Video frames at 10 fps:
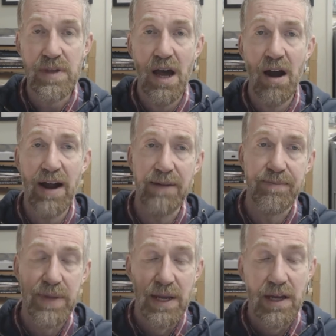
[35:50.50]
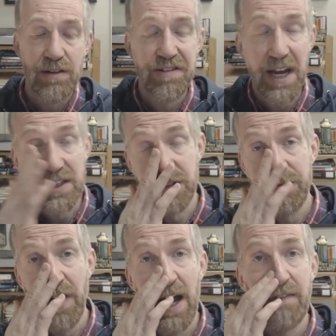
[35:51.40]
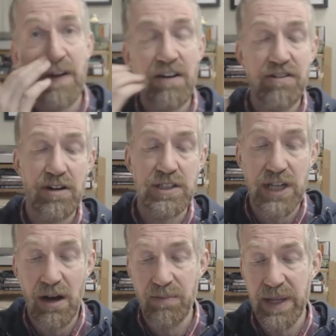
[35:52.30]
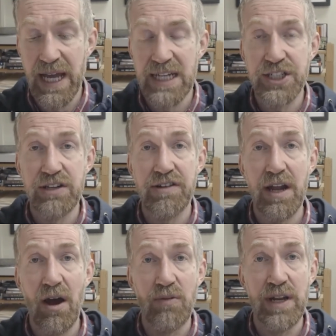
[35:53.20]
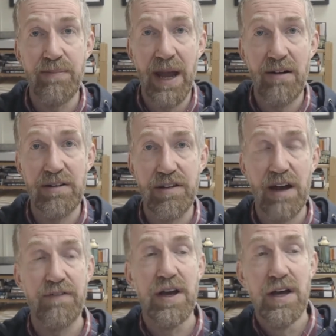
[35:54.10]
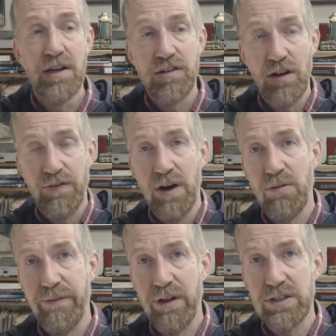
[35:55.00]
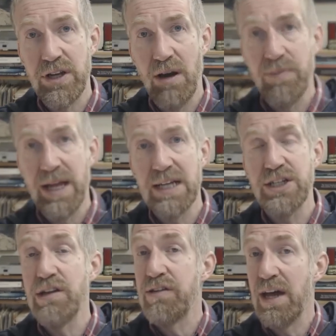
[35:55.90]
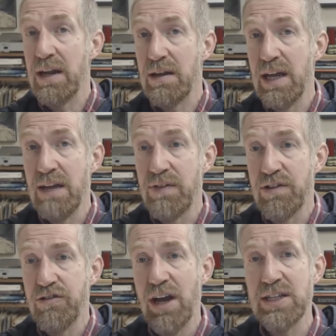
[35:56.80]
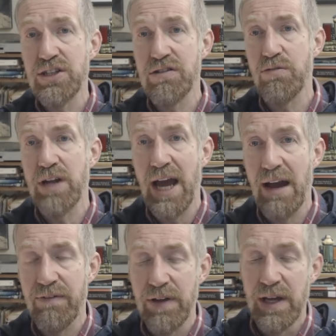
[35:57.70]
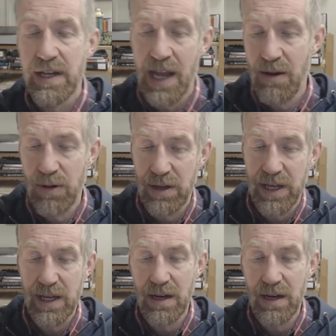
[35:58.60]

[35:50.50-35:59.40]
All right, section 5 goes on to obligations that only parents have. So far we've looked at obligations that even strangers would have. Now we're looking at